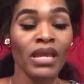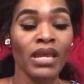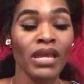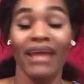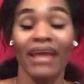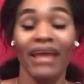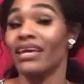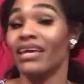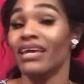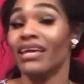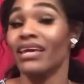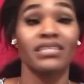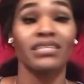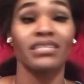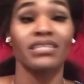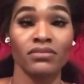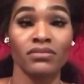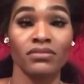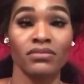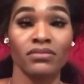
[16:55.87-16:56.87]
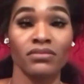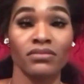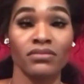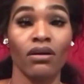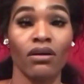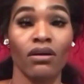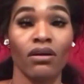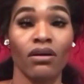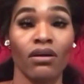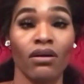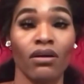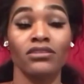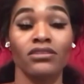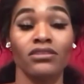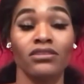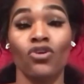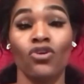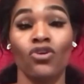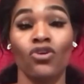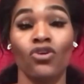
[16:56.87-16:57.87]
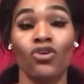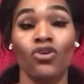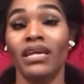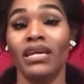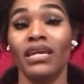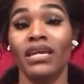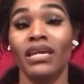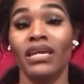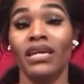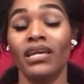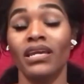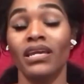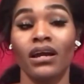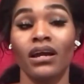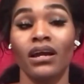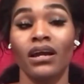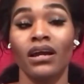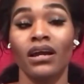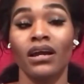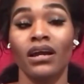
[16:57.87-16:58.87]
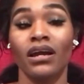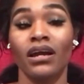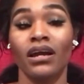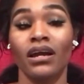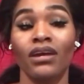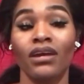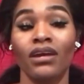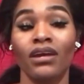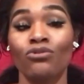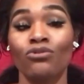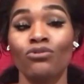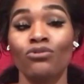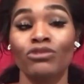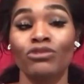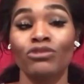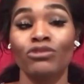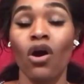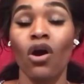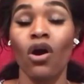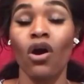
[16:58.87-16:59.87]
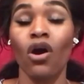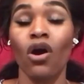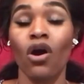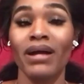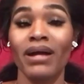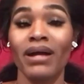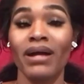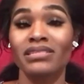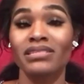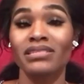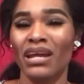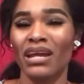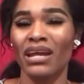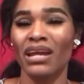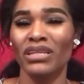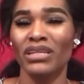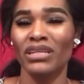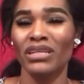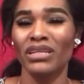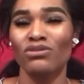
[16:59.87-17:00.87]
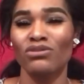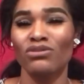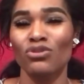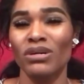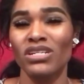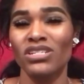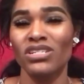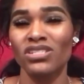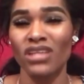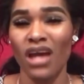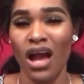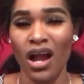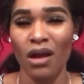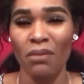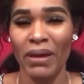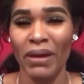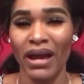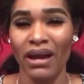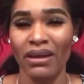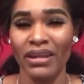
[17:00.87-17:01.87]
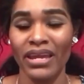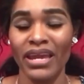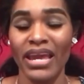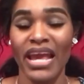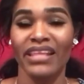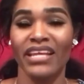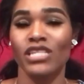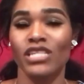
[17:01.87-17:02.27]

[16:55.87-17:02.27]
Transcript: And that's it. Okay, normally if I don't really know about something, I really don't too much talk about it.